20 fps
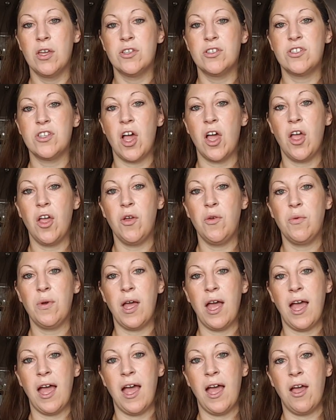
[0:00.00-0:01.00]
So
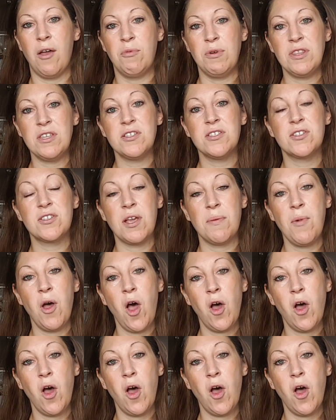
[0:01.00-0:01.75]
with the summer